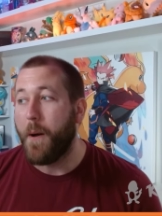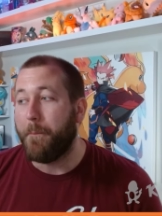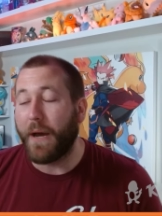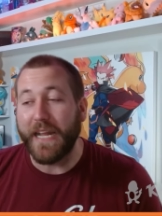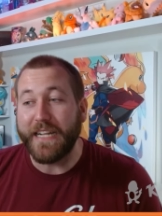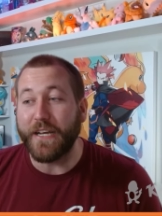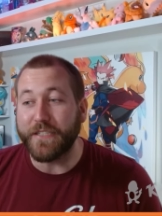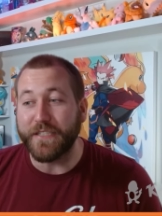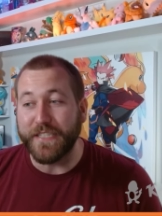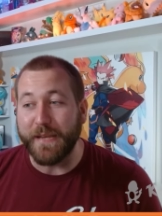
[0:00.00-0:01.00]
but it
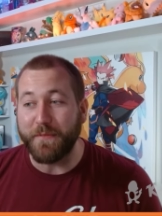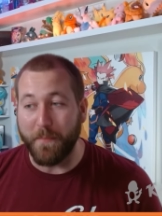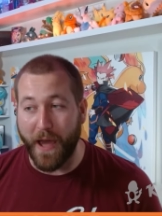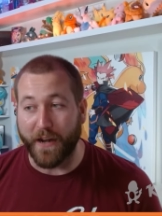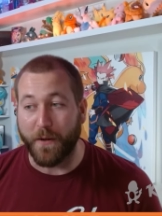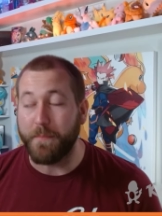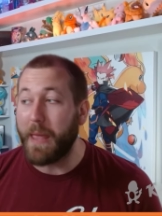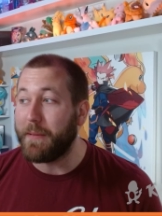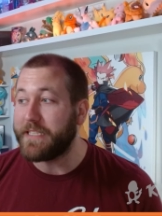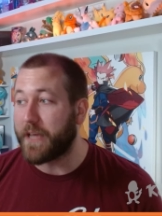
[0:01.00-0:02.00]
doesn't seem to matter.
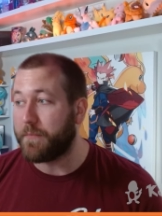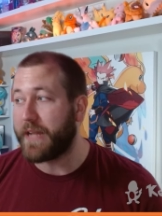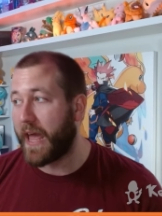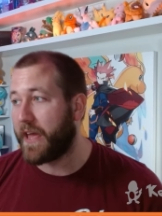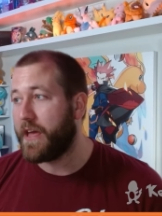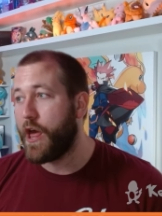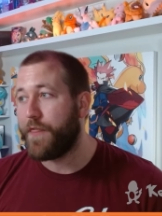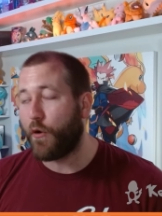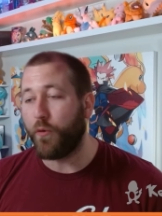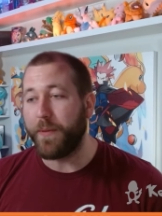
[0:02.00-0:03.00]
Maybe someday
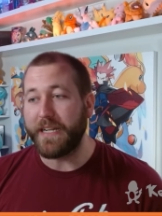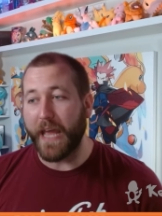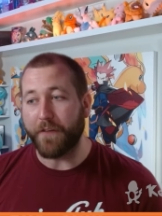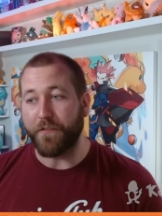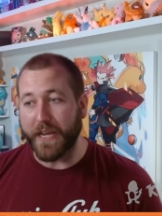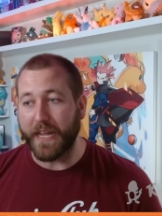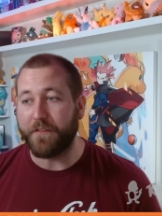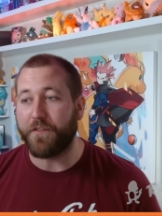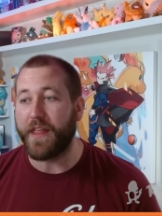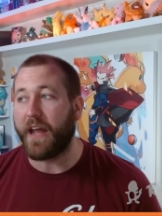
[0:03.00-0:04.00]
there will be a day of reckoning
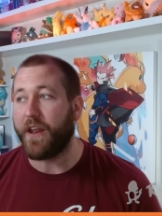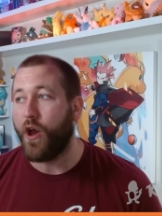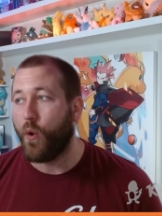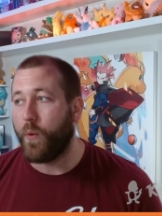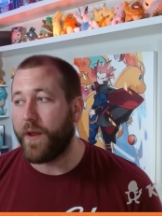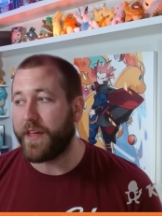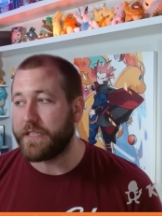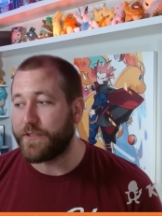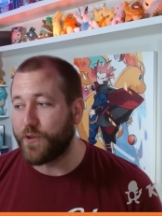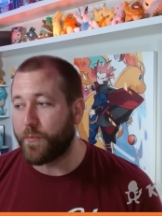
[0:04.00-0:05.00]
for that where the
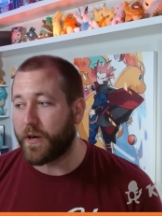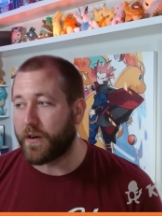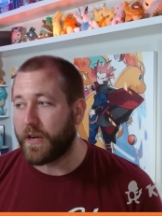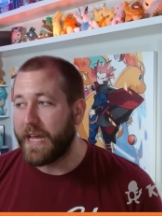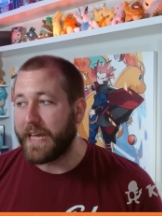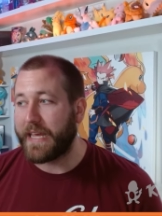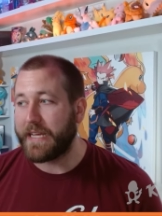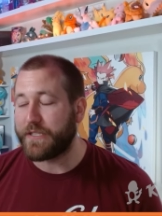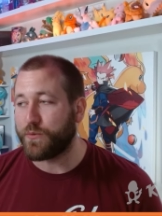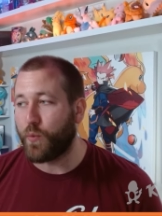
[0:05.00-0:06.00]
consumer
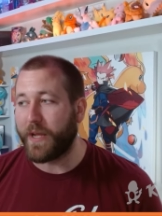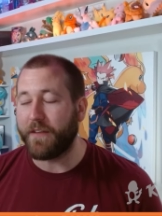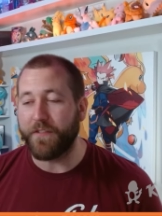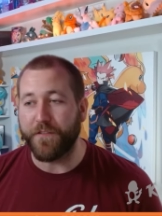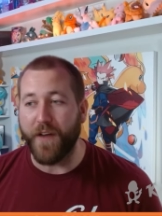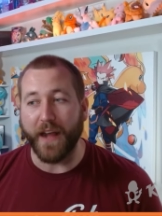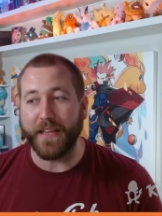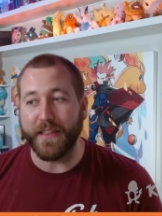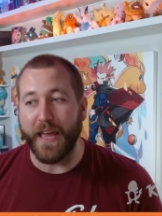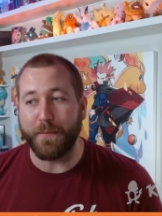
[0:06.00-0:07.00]
gets wind of the fact
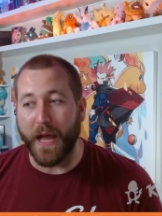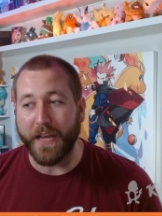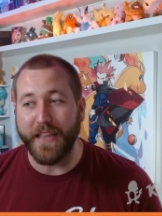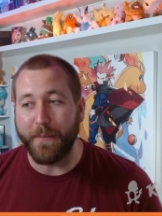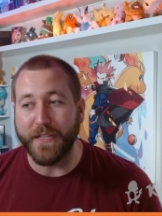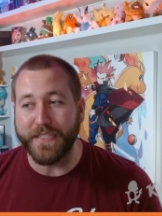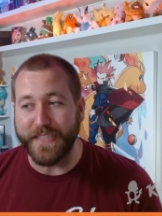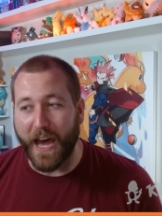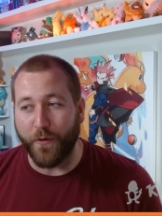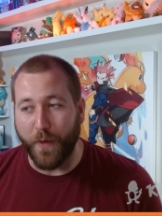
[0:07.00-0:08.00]
that like black label is
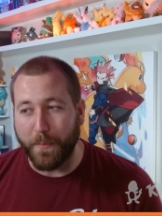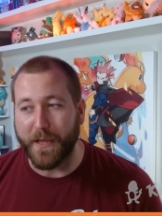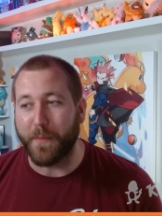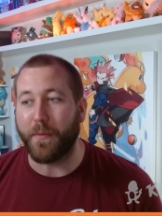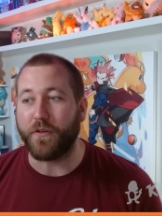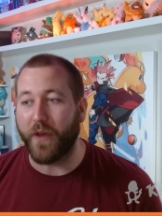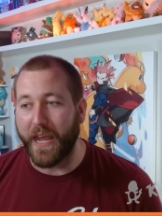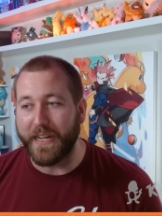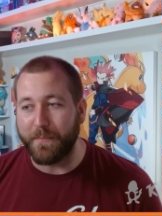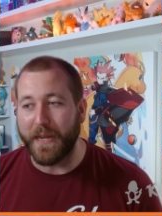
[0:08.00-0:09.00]
not a replicable
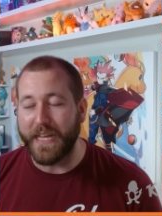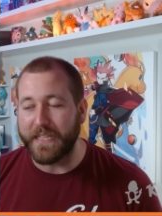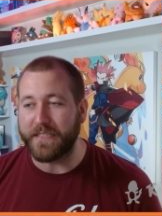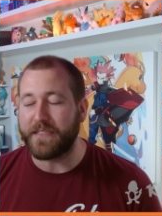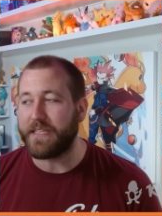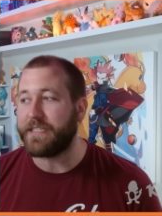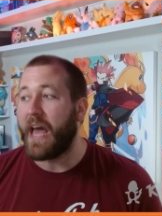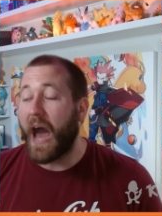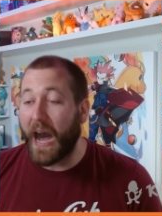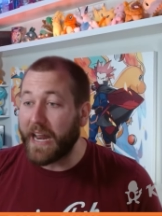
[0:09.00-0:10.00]
grade in many instances.
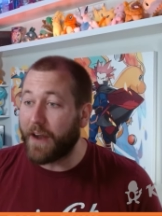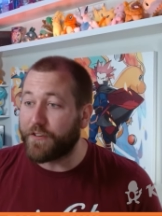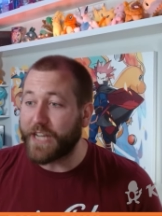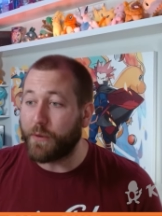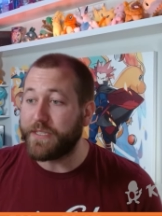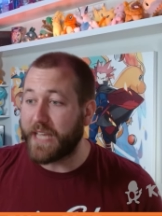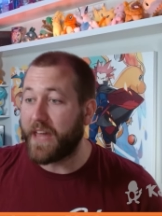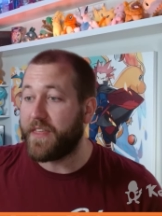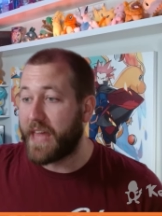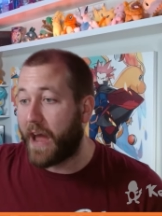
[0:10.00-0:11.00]
On average, I would say
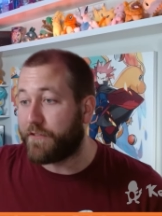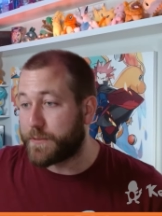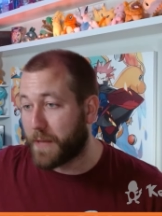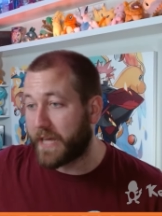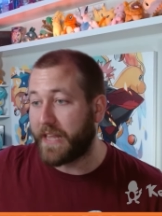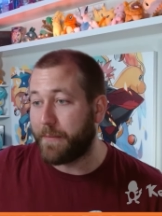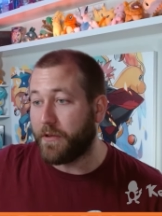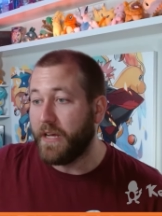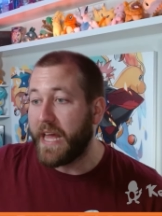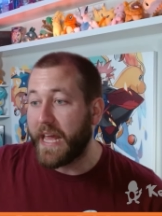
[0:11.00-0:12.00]
the average black
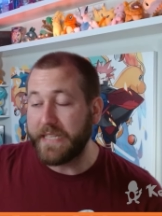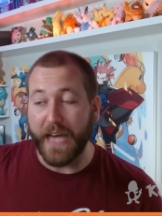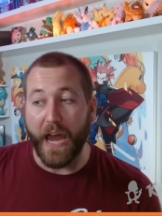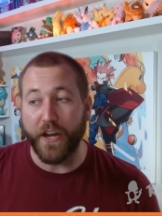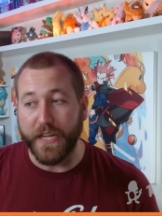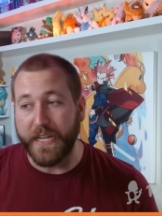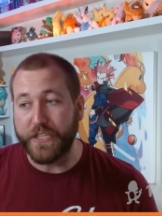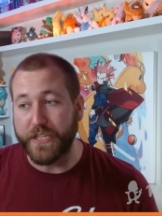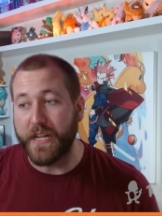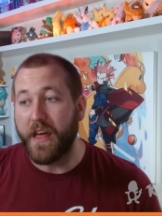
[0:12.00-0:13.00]
label is higher
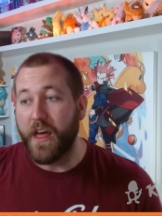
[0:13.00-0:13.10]
condition